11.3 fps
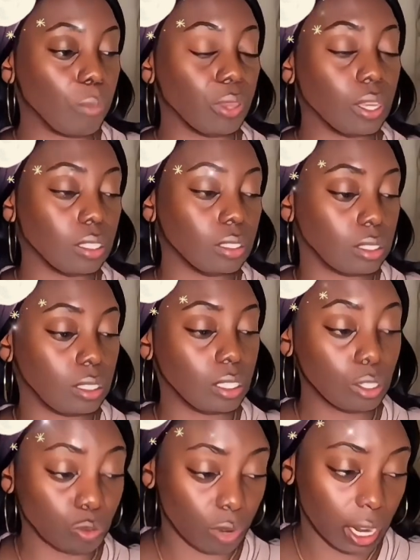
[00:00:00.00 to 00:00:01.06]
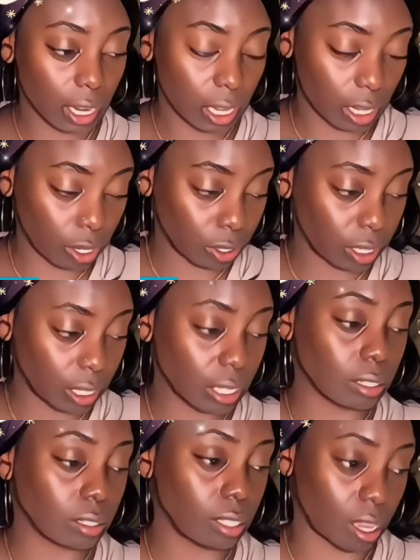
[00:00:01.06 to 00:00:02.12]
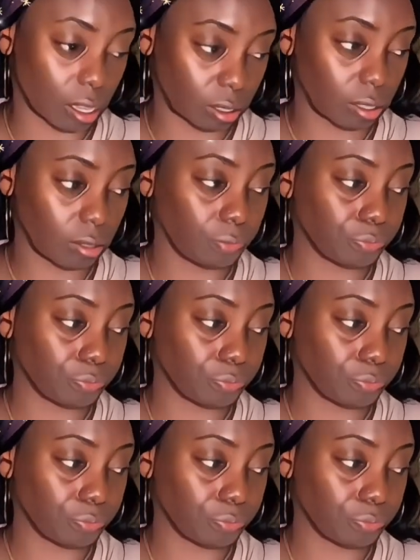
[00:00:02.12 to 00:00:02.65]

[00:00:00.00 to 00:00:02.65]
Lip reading: Because this right here is a test.